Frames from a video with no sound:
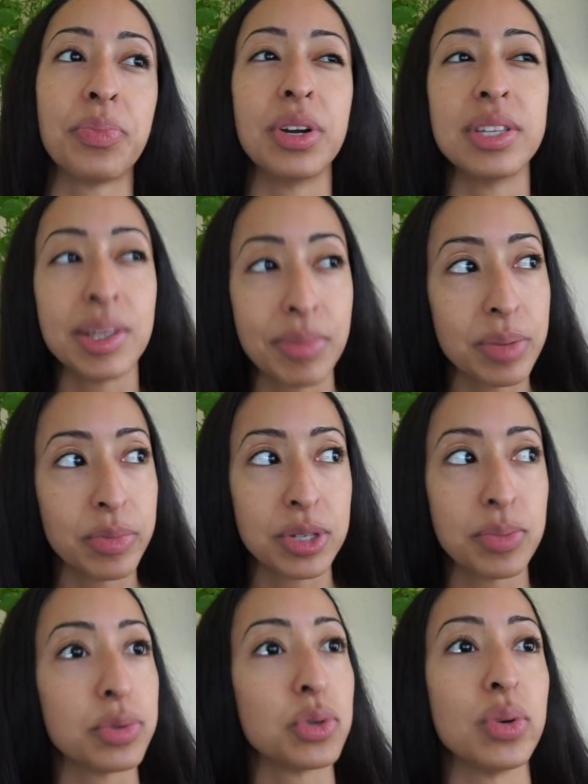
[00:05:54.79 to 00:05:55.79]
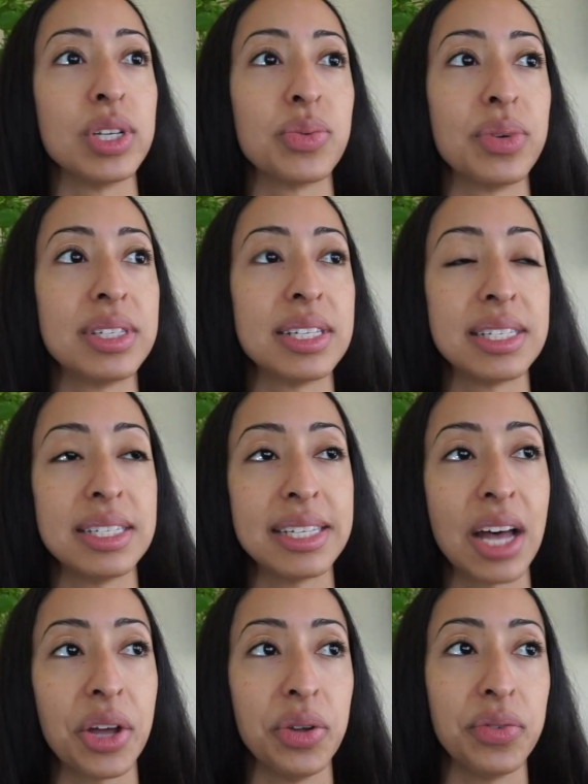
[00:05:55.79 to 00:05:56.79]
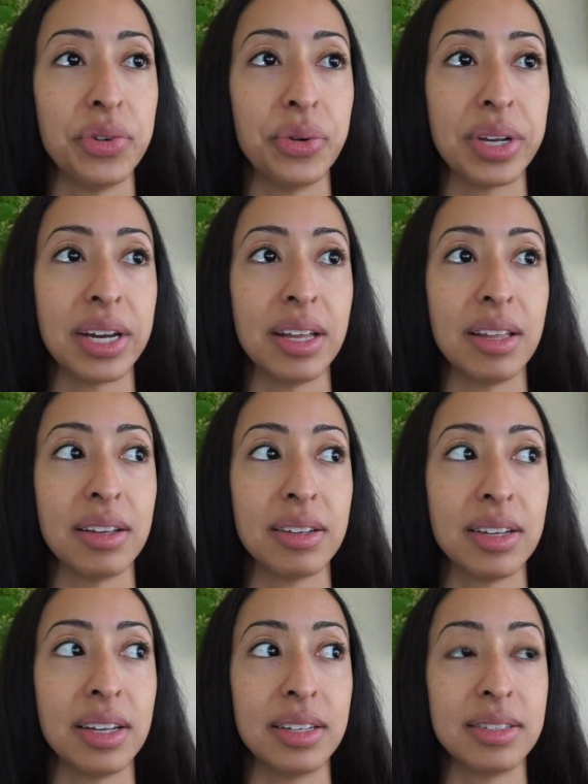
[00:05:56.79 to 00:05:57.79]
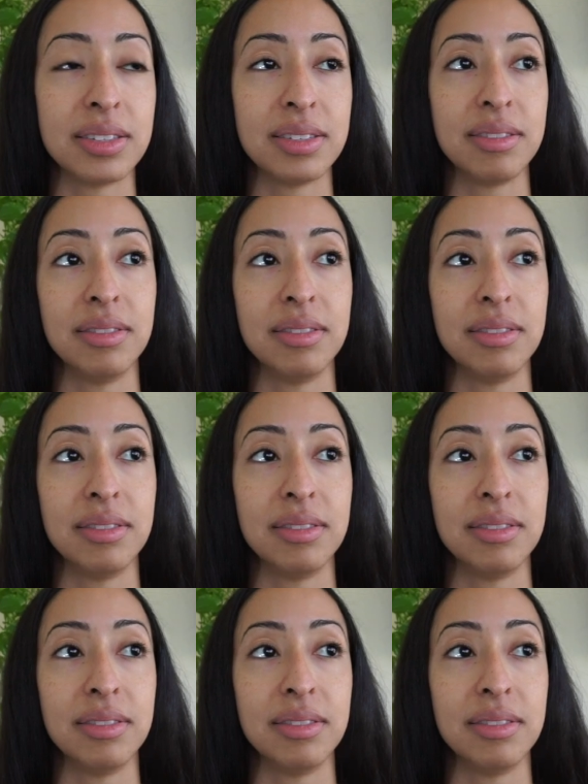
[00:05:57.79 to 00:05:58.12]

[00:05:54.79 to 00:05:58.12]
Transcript: But on some of the multiple choice ones, it didn't tell you if you were getting it,